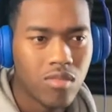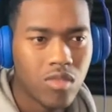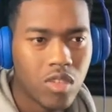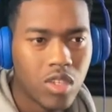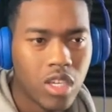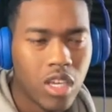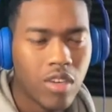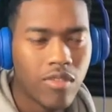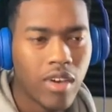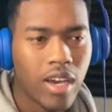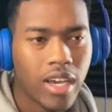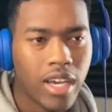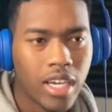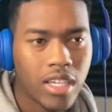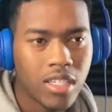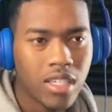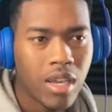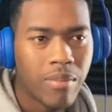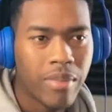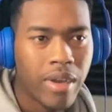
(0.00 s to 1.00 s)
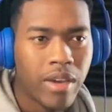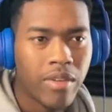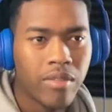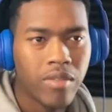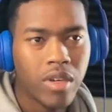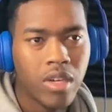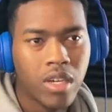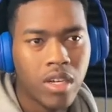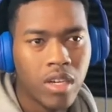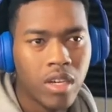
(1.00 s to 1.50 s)
King Von got shot by
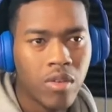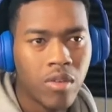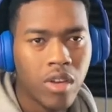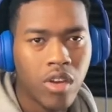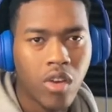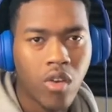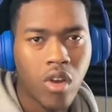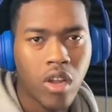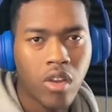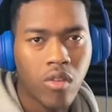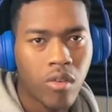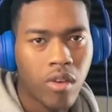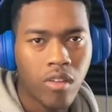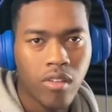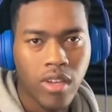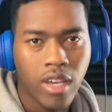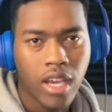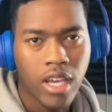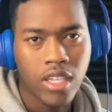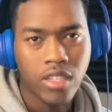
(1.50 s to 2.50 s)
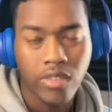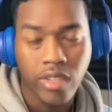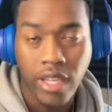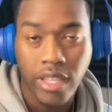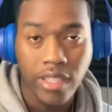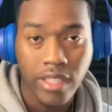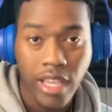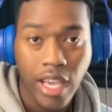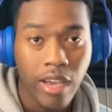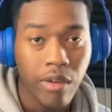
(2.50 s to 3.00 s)
uh, one of one of the guys.
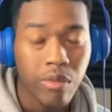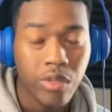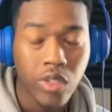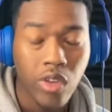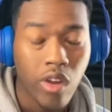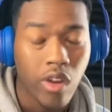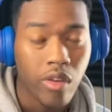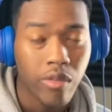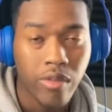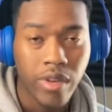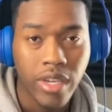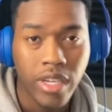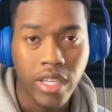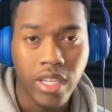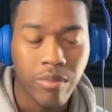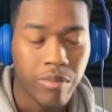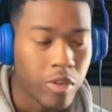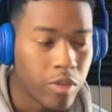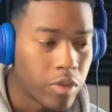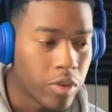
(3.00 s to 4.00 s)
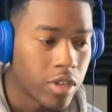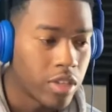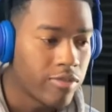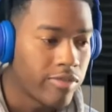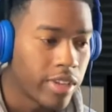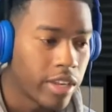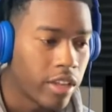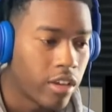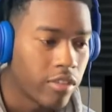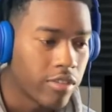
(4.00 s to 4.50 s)
That that was already before this
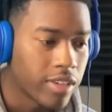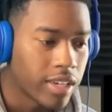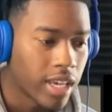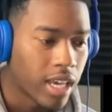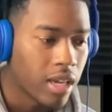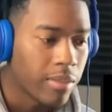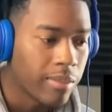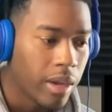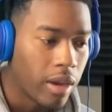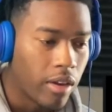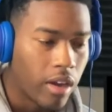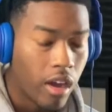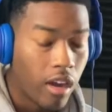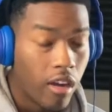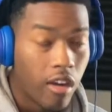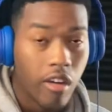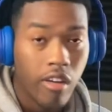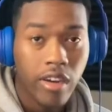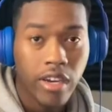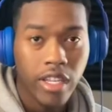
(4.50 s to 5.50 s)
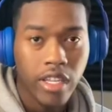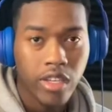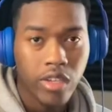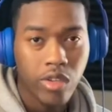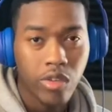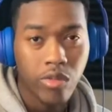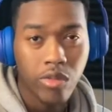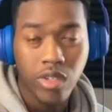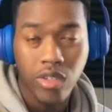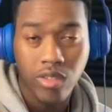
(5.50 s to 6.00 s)
video even came out. I already
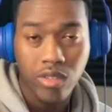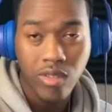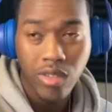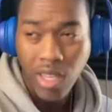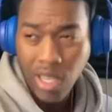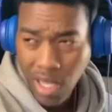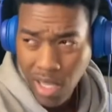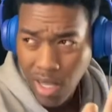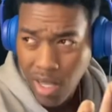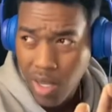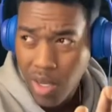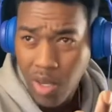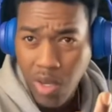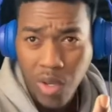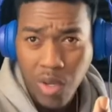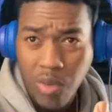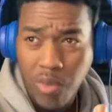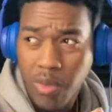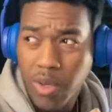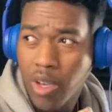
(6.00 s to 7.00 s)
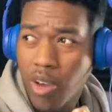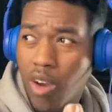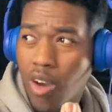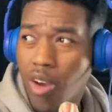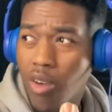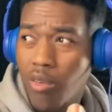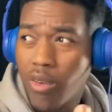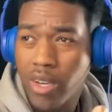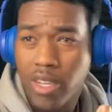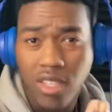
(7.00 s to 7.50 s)
knew because we
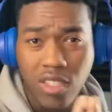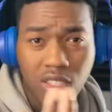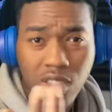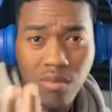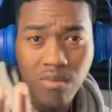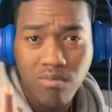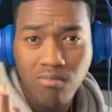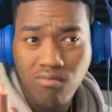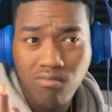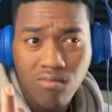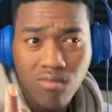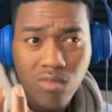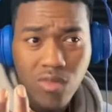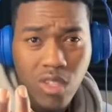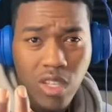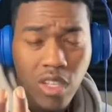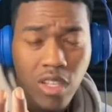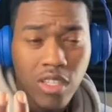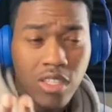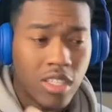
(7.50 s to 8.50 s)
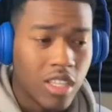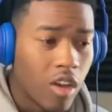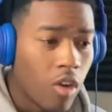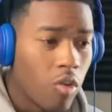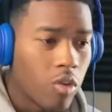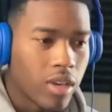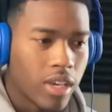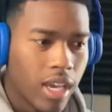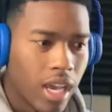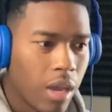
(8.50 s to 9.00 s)
already it's
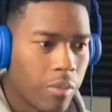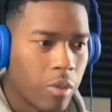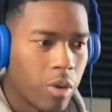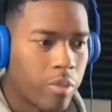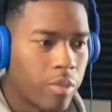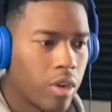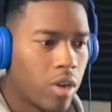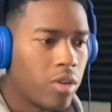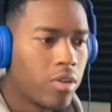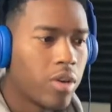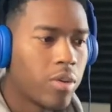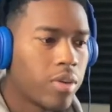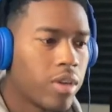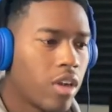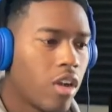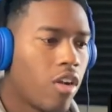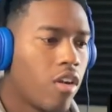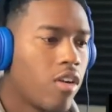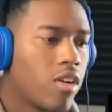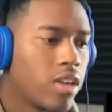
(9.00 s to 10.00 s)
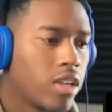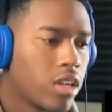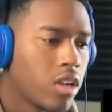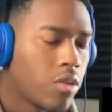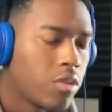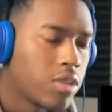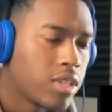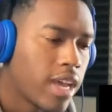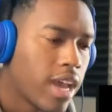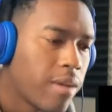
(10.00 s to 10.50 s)
on camera, bro. We already know
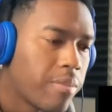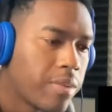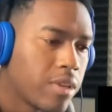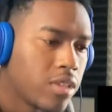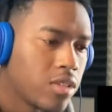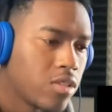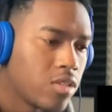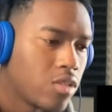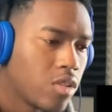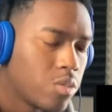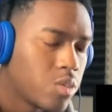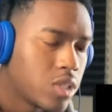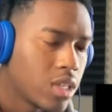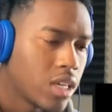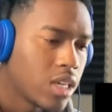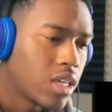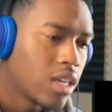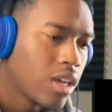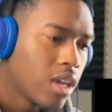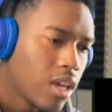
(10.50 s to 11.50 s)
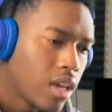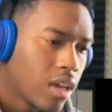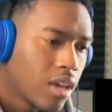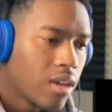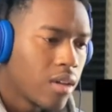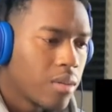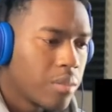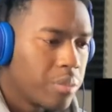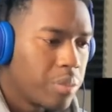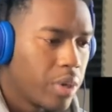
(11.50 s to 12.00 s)
what's happening. You know what I'm saying?
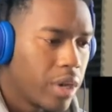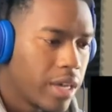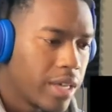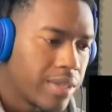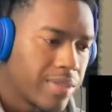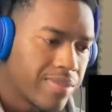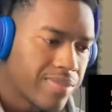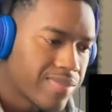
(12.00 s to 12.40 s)
But